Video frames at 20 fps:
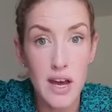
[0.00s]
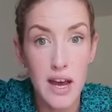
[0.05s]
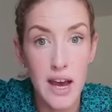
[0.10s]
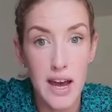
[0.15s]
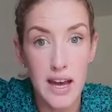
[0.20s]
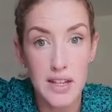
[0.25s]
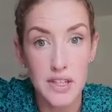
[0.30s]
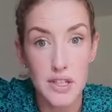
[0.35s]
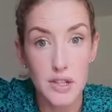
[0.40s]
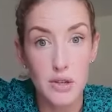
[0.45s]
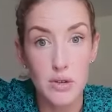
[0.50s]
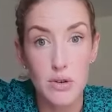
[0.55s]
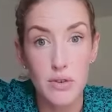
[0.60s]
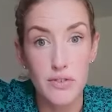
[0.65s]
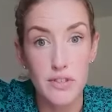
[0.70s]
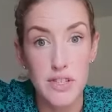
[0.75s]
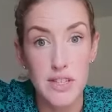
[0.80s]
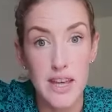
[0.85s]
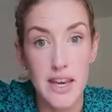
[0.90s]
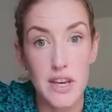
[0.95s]
Uh, so
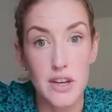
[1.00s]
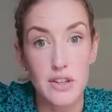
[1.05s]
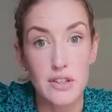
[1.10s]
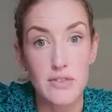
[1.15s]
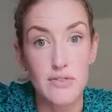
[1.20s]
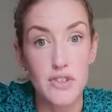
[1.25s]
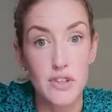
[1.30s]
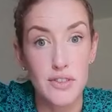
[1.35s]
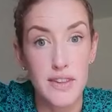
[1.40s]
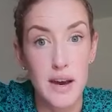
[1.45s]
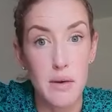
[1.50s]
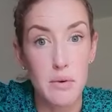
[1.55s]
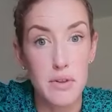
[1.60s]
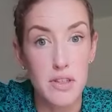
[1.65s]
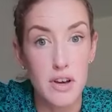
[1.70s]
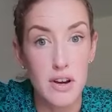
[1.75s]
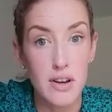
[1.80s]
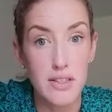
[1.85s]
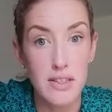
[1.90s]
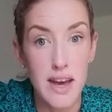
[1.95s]
obviously they couldn't have done that
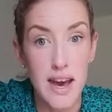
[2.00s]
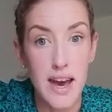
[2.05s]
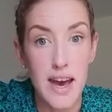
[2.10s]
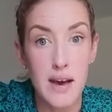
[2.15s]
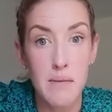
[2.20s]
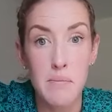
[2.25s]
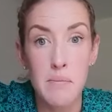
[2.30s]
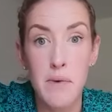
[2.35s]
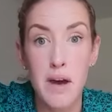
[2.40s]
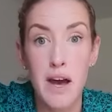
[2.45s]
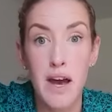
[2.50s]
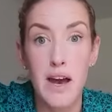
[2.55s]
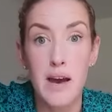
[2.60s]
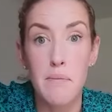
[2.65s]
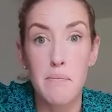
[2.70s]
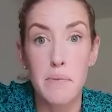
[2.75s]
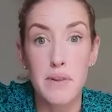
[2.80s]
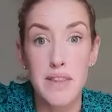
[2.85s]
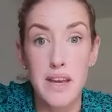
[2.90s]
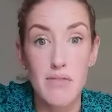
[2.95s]
without them.
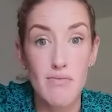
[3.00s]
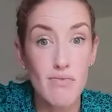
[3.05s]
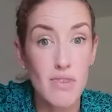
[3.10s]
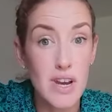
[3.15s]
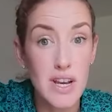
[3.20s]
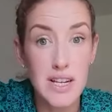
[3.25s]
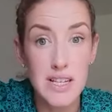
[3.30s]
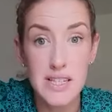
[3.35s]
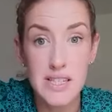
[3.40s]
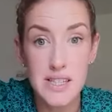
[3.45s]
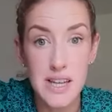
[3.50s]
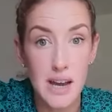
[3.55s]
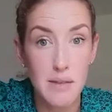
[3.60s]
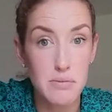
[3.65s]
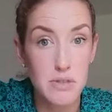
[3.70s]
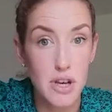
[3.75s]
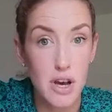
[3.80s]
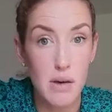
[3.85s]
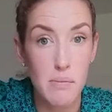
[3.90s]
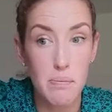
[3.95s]
Um, but they really
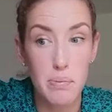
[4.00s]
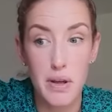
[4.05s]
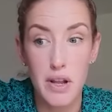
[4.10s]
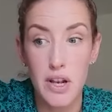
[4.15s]
stepped up.